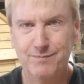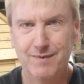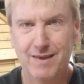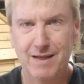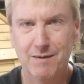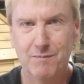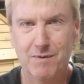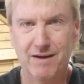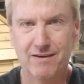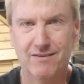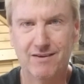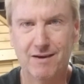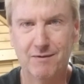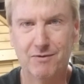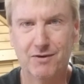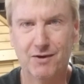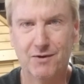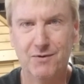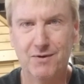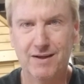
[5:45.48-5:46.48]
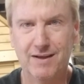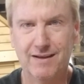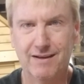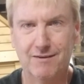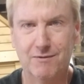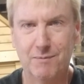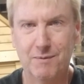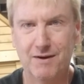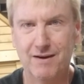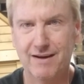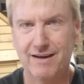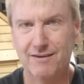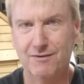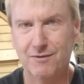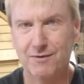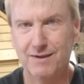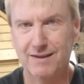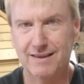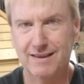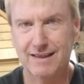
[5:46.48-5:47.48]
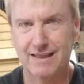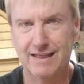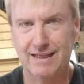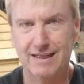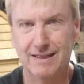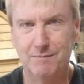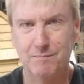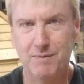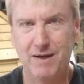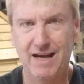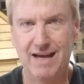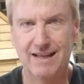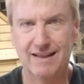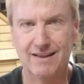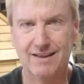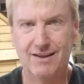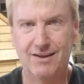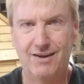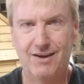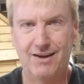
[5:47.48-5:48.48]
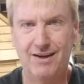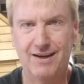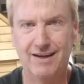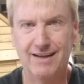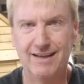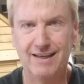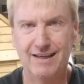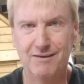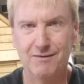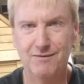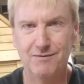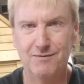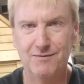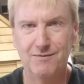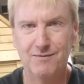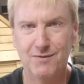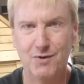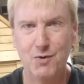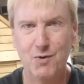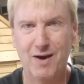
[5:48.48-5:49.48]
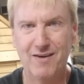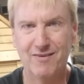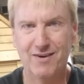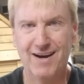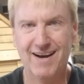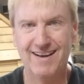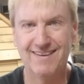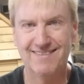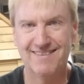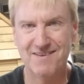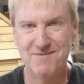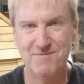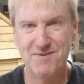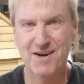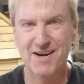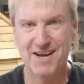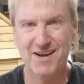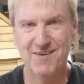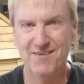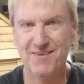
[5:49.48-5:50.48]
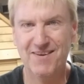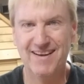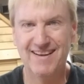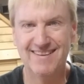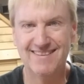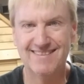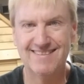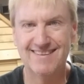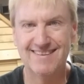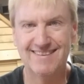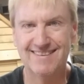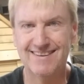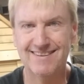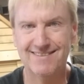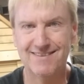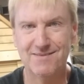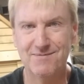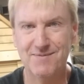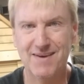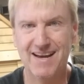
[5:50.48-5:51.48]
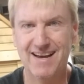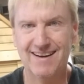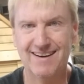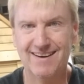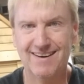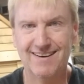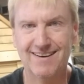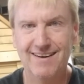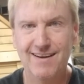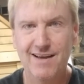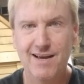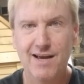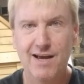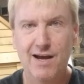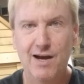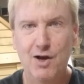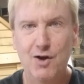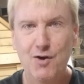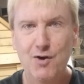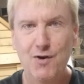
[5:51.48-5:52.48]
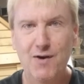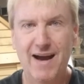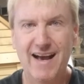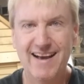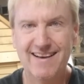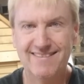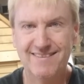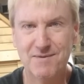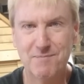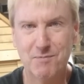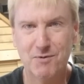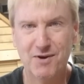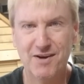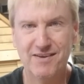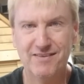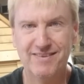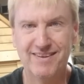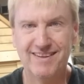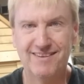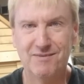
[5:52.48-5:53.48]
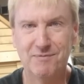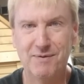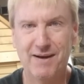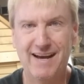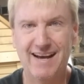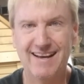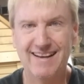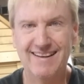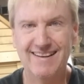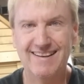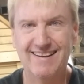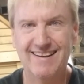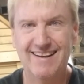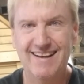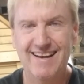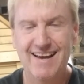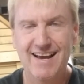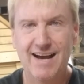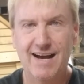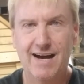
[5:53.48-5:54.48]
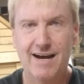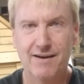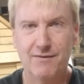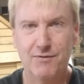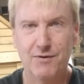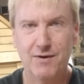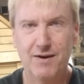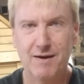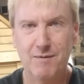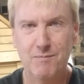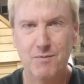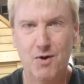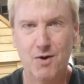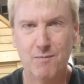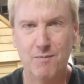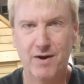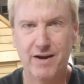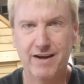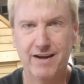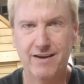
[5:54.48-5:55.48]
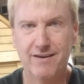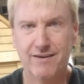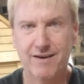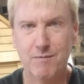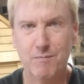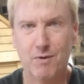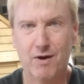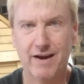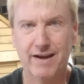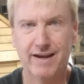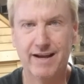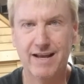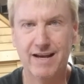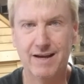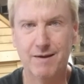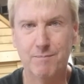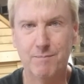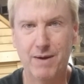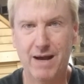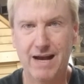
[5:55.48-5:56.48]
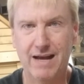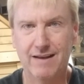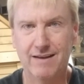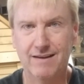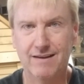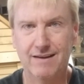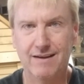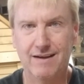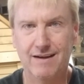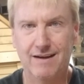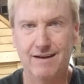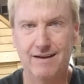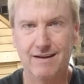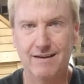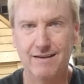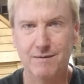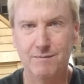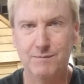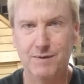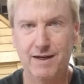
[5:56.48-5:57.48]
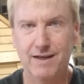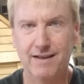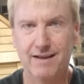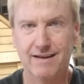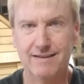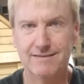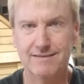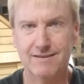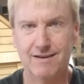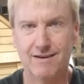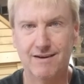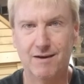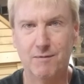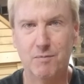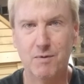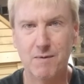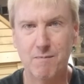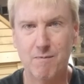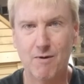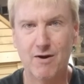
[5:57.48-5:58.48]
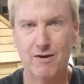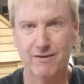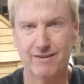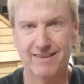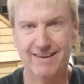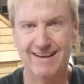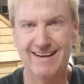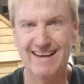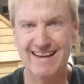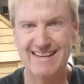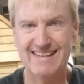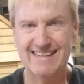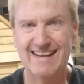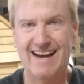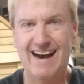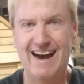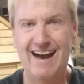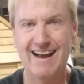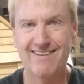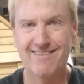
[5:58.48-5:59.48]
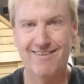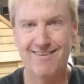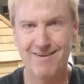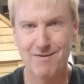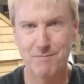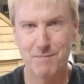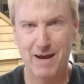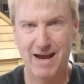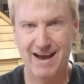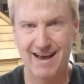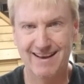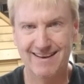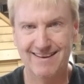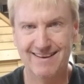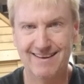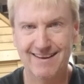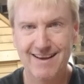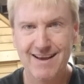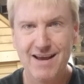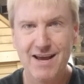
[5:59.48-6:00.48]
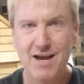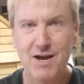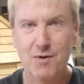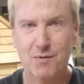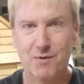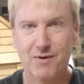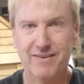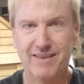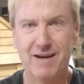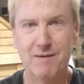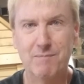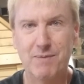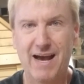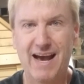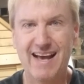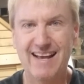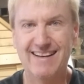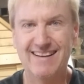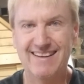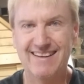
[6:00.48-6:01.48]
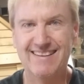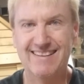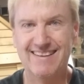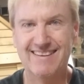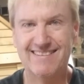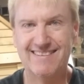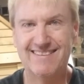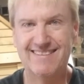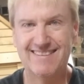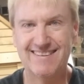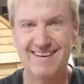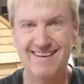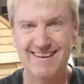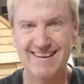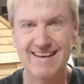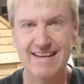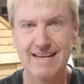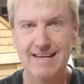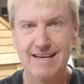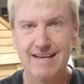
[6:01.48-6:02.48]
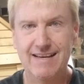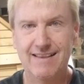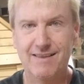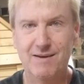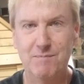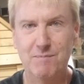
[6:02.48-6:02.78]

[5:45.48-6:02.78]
in my subsequent experience with patent law, whoever has the money wins. It doesn't matter who has a previous patent. If you have more money, you can break any patent. In my last startup, we broke the Hitachi patent, where they patented the sun, the